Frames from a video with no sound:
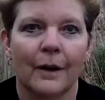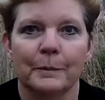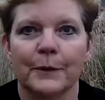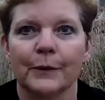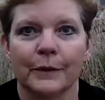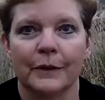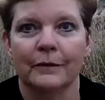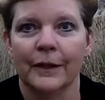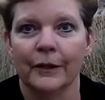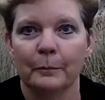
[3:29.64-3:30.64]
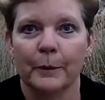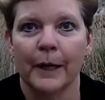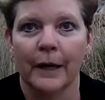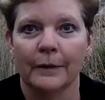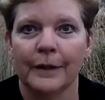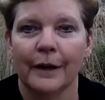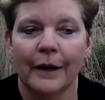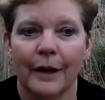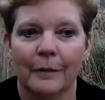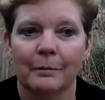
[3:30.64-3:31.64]
Oh, I'm certainly very proud.
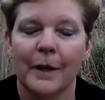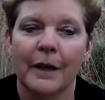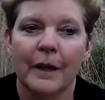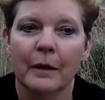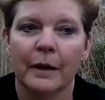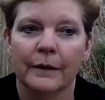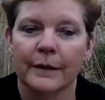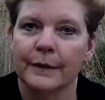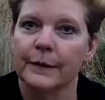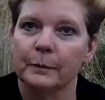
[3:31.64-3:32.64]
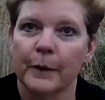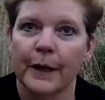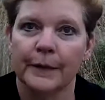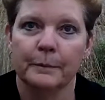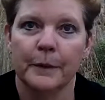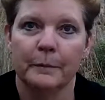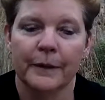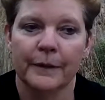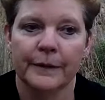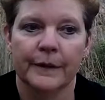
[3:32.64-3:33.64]
It doesn't surprise me
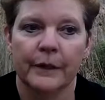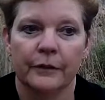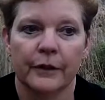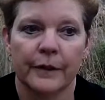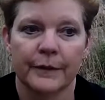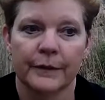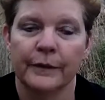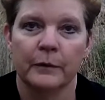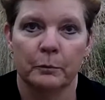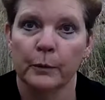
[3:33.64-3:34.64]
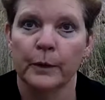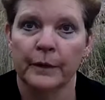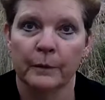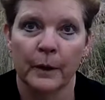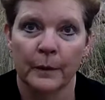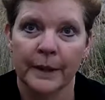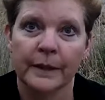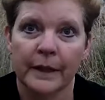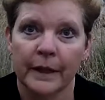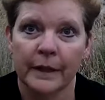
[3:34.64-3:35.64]
because they just live and breathe
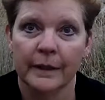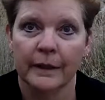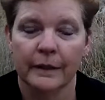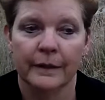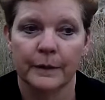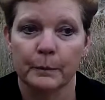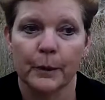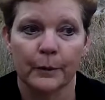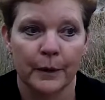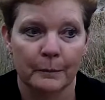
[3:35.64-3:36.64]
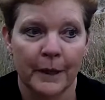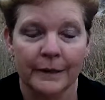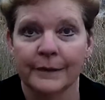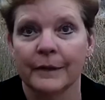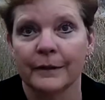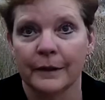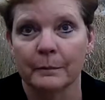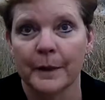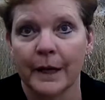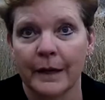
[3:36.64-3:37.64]
rowing, and this program has given
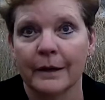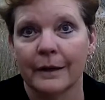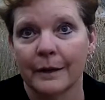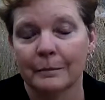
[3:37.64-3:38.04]
them that.